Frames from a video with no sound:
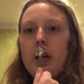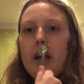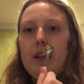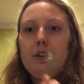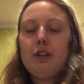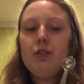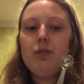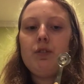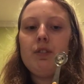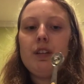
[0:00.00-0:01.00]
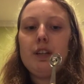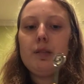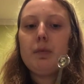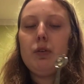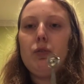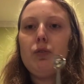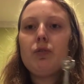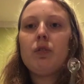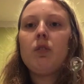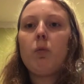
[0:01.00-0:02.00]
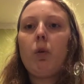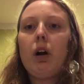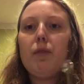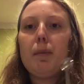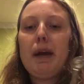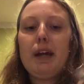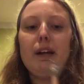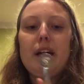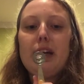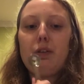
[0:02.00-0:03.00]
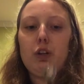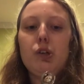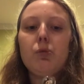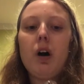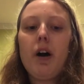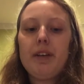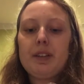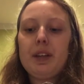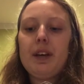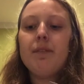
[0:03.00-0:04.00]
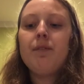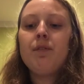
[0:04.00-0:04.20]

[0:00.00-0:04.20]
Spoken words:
And the 2 teaspoons were of the paint and glue, obviously,